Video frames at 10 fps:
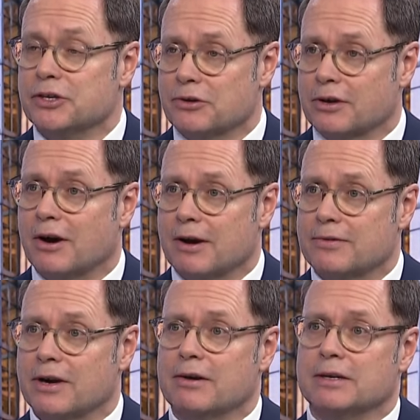having your
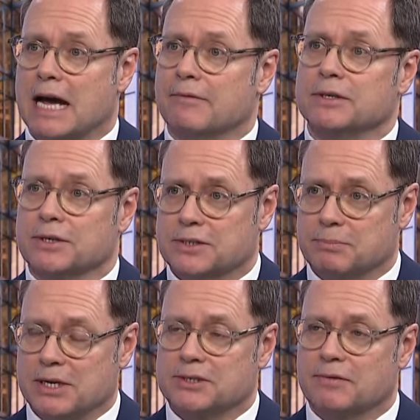car there and having
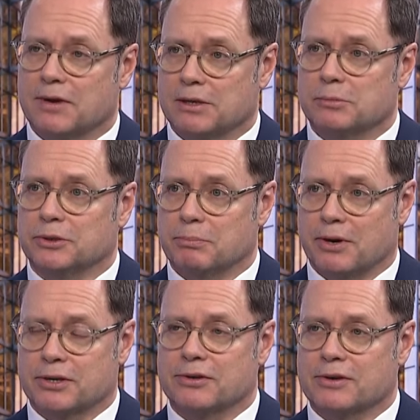the space available
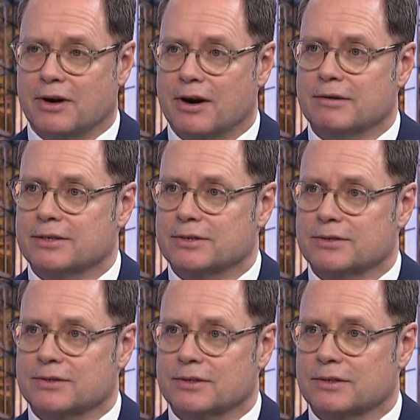to park your car
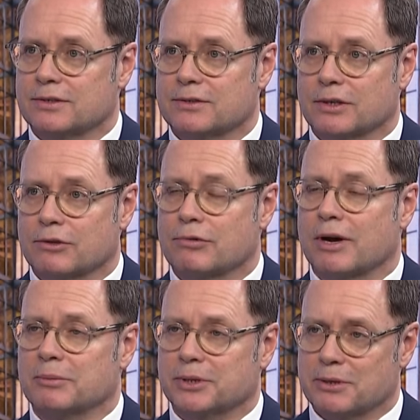is
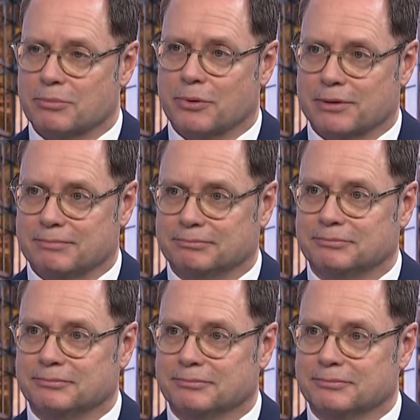incredibly
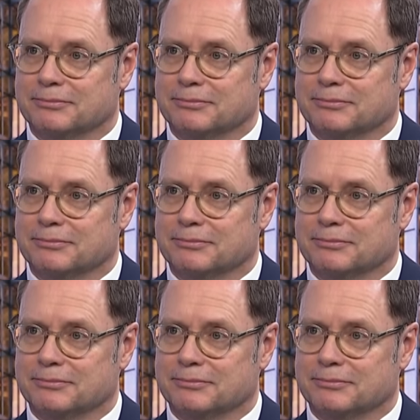important.